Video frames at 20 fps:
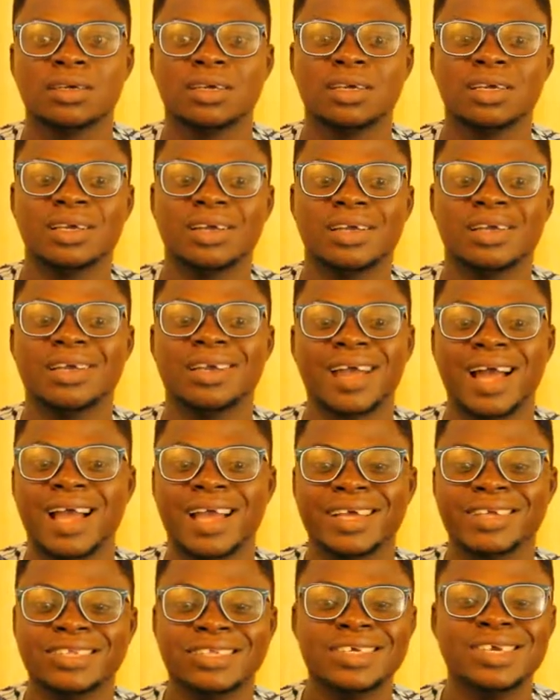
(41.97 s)

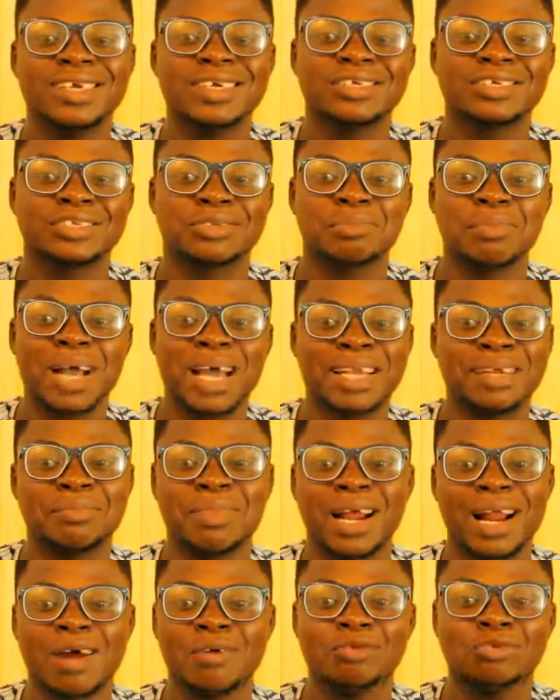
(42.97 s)
I can see he's
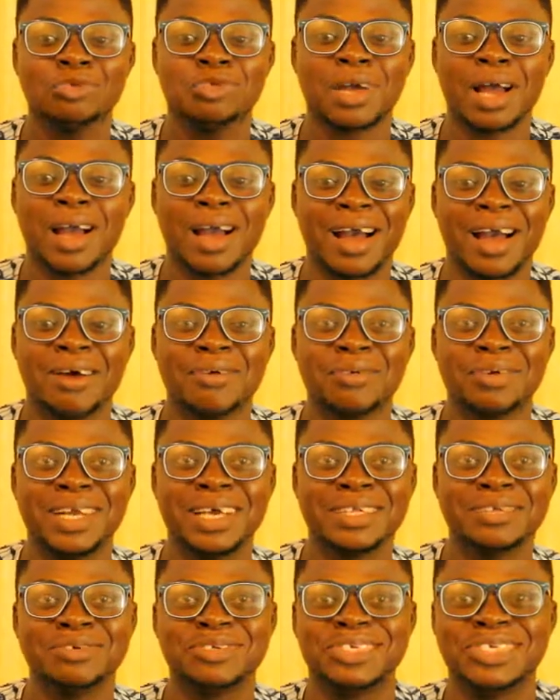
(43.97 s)
smiling, but I won't
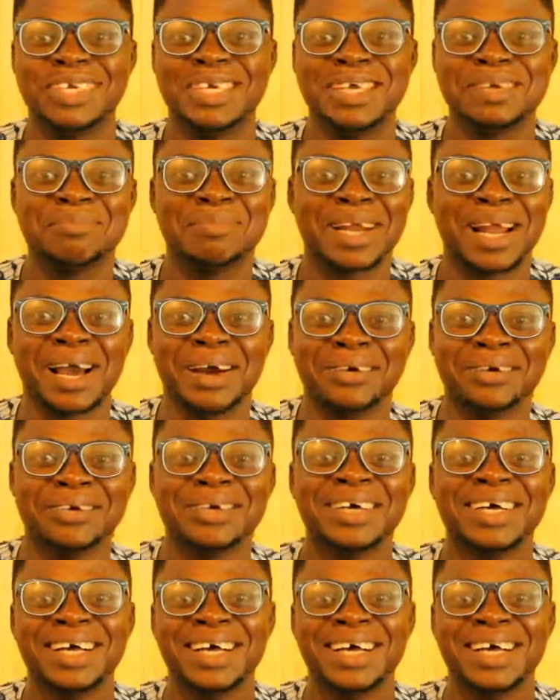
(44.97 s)
let you see him now.